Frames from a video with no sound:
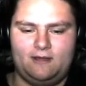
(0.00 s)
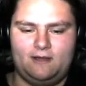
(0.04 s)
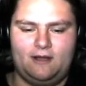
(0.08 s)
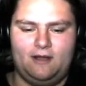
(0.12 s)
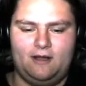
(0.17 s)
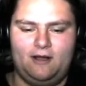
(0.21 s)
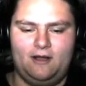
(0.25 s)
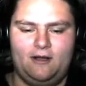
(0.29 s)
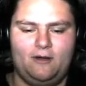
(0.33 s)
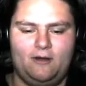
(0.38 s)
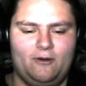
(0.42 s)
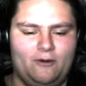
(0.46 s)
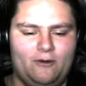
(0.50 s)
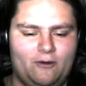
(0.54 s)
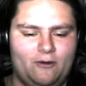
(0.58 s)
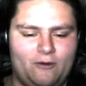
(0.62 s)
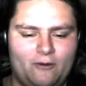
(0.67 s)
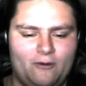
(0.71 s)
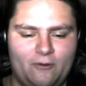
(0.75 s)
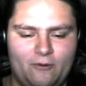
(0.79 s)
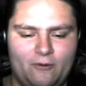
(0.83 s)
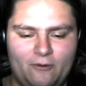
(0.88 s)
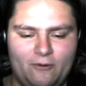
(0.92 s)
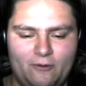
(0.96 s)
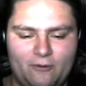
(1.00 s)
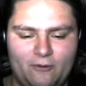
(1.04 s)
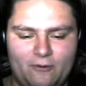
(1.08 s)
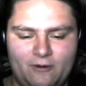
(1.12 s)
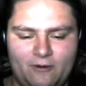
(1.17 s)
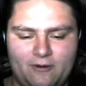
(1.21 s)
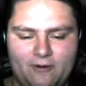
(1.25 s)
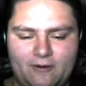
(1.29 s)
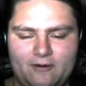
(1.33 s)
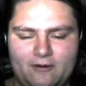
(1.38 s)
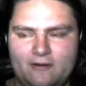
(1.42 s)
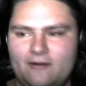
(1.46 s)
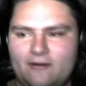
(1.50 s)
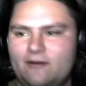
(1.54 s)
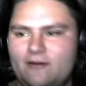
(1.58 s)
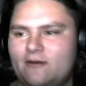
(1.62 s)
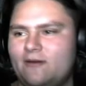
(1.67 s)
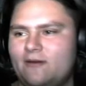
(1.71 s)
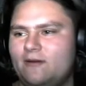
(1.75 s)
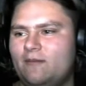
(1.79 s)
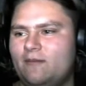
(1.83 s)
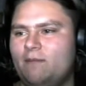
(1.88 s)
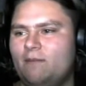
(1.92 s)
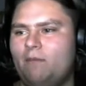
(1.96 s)
Uh-oh.
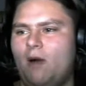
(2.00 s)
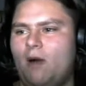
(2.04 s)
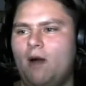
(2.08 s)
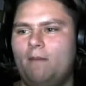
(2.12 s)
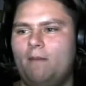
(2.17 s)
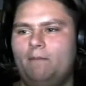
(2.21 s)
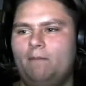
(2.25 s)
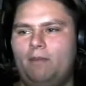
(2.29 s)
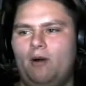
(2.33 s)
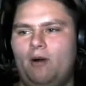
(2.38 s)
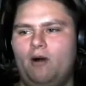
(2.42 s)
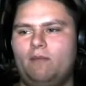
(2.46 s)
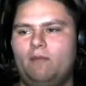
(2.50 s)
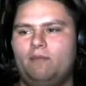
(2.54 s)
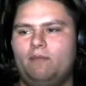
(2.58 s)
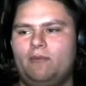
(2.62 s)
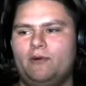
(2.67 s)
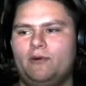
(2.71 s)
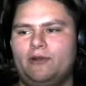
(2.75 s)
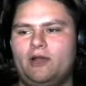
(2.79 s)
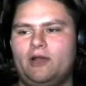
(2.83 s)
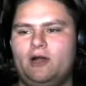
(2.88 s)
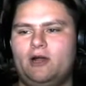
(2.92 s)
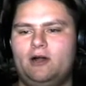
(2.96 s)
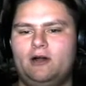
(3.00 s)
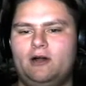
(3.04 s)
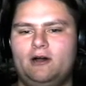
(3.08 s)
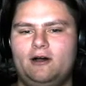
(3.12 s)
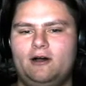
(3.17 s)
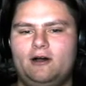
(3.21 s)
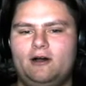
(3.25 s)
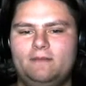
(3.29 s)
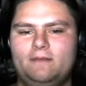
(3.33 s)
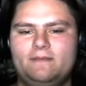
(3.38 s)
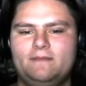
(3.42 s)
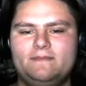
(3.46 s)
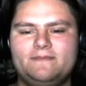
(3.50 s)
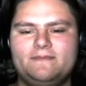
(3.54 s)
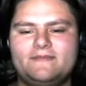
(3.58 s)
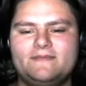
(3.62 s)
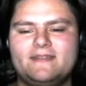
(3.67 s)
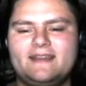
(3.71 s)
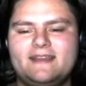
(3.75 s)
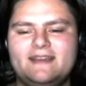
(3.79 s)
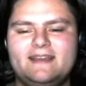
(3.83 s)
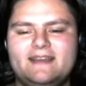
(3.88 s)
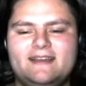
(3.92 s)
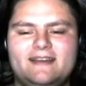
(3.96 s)
Bump, bump it up.
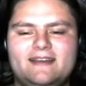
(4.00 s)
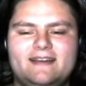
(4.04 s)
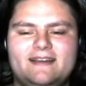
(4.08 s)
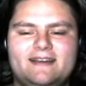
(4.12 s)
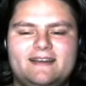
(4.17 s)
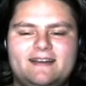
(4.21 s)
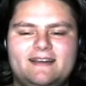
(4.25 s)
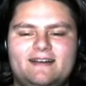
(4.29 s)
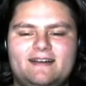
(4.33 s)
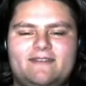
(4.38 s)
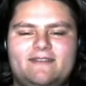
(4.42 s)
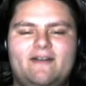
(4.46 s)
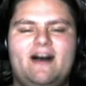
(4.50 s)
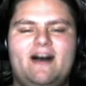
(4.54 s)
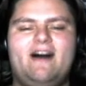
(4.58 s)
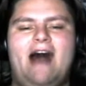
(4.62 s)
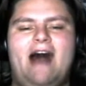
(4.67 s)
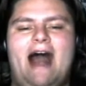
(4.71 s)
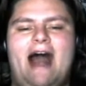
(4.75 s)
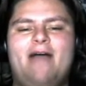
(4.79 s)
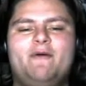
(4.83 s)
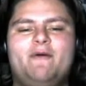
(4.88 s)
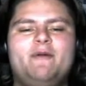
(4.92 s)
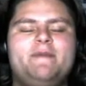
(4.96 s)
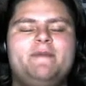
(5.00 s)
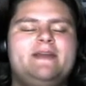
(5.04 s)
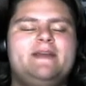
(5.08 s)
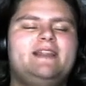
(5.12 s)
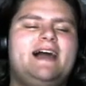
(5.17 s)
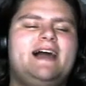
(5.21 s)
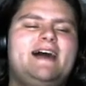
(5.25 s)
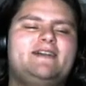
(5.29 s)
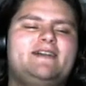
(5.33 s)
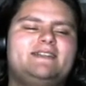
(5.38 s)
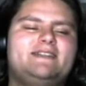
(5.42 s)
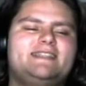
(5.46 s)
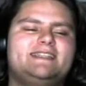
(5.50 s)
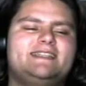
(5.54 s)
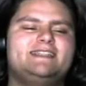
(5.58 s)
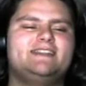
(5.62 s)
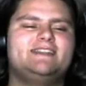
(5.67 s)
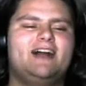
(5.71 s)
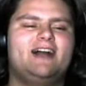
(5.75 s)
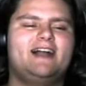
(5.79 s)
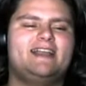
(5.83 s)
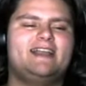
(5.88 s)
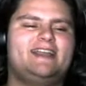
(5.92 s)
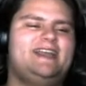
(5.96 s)
Well, I will be loud since
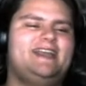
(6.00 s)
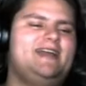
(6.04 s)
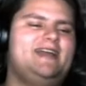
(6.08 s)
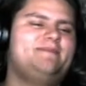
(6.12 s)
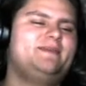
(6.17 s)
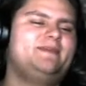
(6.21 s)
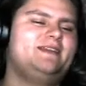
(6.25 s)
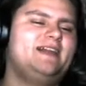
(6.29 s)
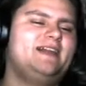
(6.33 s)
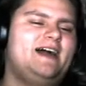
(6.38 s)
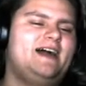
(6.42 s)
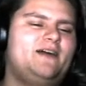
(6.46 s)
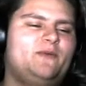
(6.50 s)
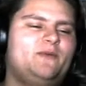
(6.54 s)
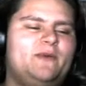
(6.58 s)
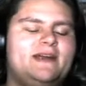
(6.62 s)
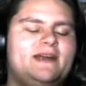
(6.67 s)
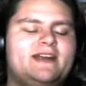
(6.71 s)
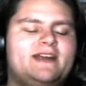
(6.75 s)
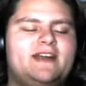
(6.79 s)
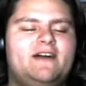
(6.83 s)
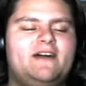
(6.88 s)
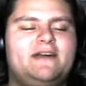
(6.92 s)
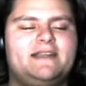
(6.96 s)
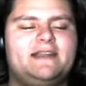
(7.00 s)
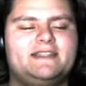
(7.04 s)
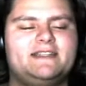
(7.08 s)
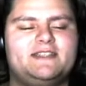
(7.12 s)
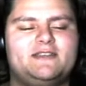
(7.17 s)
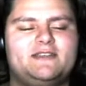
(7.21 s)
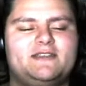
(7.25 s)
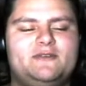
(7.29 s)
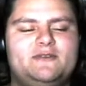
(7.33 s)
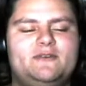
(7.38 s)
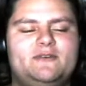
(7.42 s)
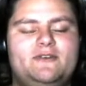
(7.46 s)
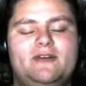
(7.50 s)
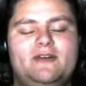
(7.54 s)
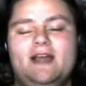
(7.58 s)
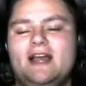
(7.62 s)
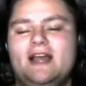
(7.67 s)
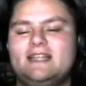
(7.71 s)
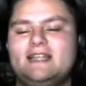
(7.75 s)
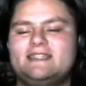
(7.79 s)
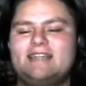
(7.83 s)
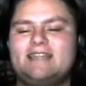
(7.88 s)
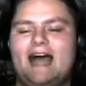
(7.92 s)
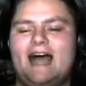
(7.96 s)
Taka can't be loud. We're going to
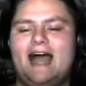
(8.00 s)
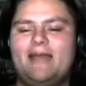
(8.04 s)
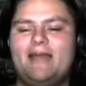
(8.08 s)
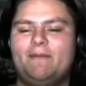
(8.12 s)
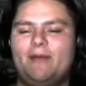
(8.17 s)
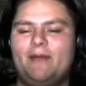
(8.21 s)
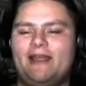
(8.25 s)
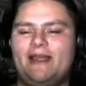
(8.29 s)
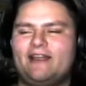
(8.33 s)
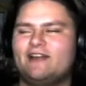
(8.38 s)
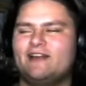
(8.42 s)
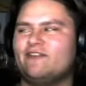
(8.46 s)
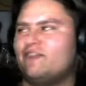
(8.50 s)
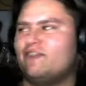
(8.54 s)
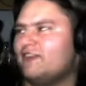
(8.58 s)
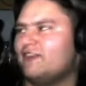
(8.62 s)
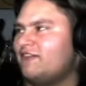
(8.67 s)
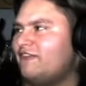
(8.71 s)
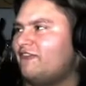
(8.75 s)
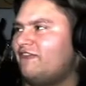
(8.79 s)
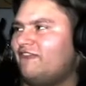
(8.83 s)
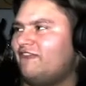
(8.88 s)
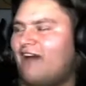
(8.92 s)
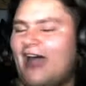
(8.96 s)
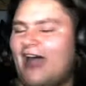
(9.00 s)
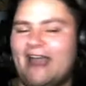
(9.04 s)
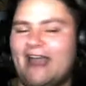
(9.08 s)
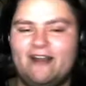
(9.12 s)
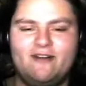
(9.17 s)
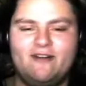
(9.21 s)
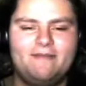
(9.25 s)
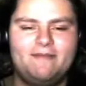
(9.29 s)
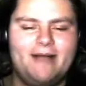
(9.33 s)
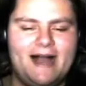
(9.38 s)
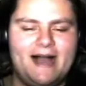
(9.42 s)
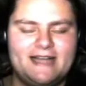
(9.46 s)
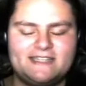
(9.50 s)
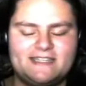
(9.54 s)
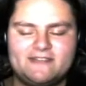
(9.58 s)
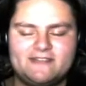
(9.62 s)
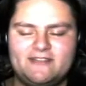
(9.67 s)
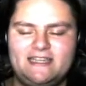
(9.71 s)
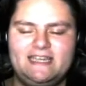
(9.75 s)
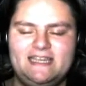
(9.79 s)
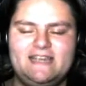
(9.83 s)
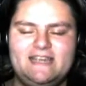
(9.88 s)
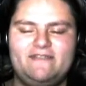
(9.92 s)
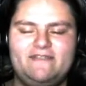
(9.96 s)
tiebreaker for the final match of the
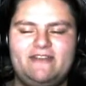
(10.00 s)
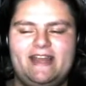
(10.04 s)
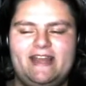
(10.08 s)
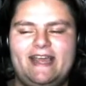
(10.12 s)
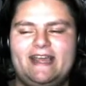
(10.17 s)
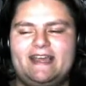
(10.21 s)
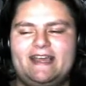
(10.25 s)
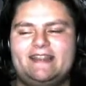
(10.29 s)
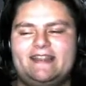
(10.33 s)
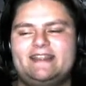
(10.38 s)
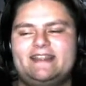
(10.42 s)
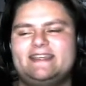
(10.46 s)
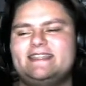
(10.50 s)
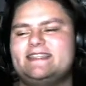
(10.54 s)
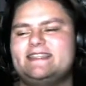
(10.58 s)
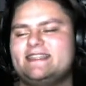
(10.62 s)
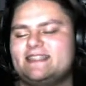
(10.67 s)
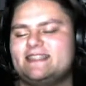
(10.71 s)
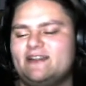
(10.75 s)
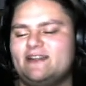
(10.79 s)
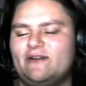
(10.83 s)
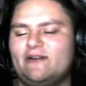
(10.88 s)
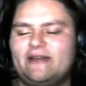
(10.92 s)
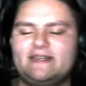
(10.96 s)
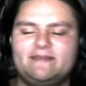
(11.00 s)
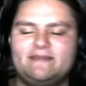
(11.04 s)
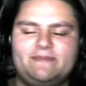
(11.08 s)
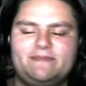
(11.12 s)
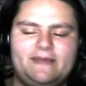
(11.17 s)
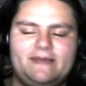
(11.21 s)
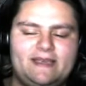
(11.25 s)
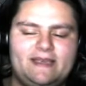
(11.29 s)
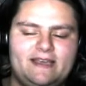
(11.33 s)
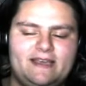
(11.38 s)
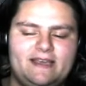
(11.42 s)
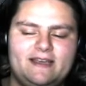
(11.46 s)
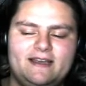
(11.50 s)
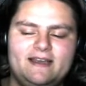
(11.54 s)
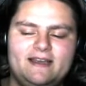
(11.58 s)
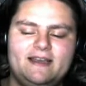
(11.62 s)
evening. This is going to be